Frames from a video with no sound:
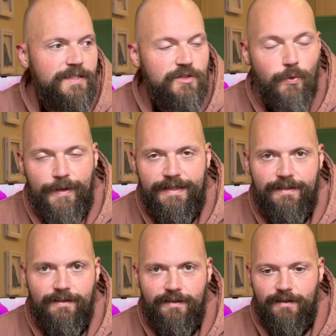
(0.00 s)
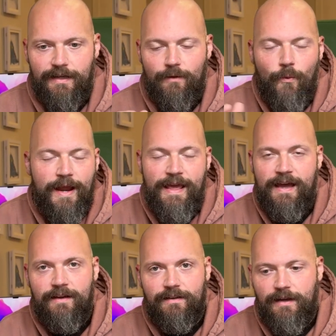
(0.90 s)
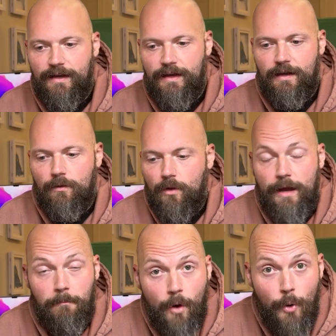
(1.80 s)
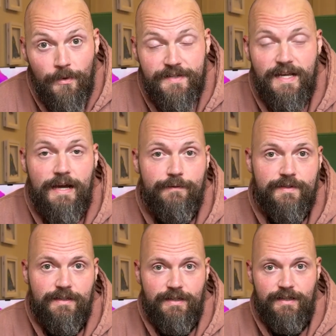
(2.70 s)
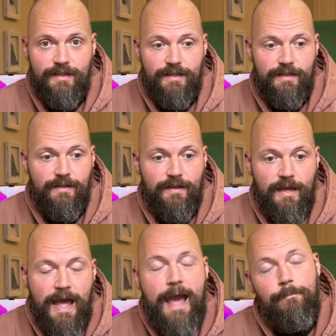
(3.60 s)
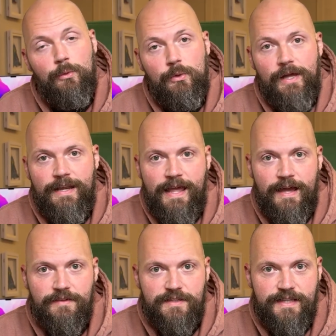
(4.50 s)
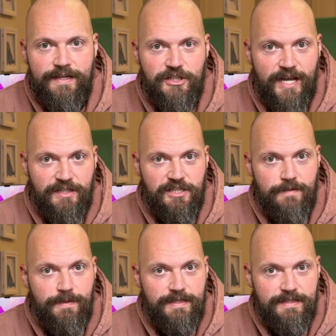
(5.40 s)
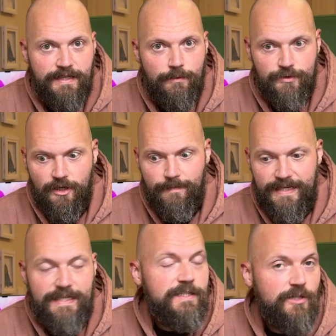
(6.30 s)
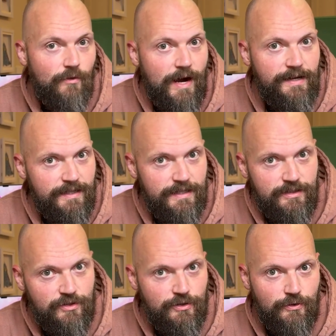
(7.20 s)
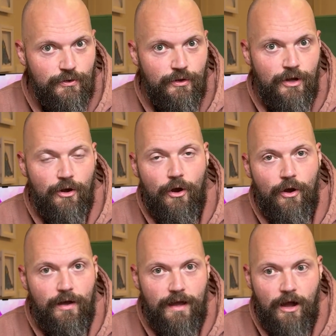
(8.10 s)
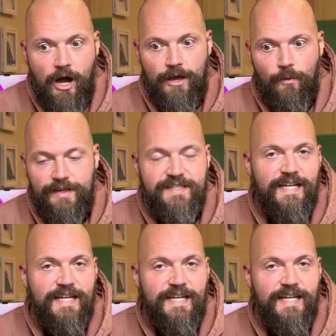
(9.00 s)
tweet, it went out like moments after Apple announced that ChatGPT was going to be integrated into iOS